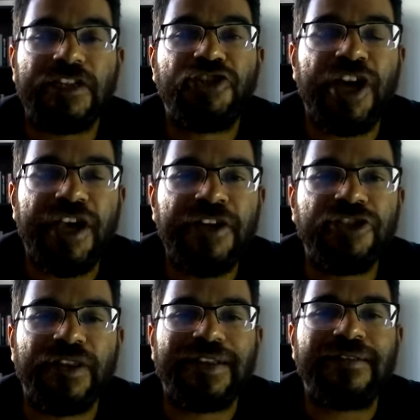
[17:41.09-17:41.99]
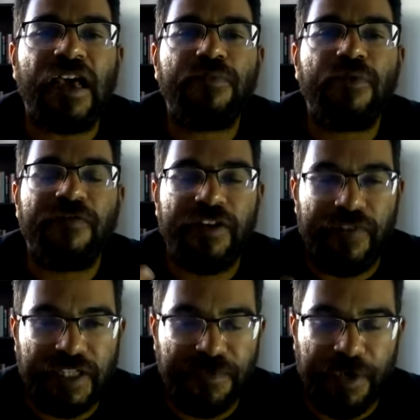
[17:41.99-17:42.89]
change in the type of
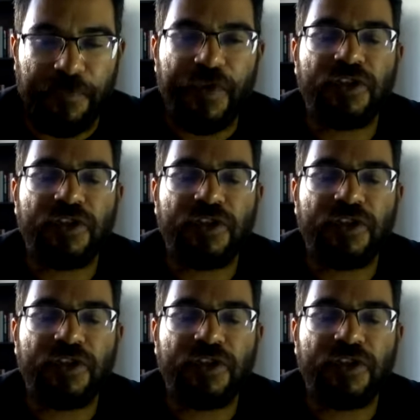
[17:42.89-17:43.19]
investment.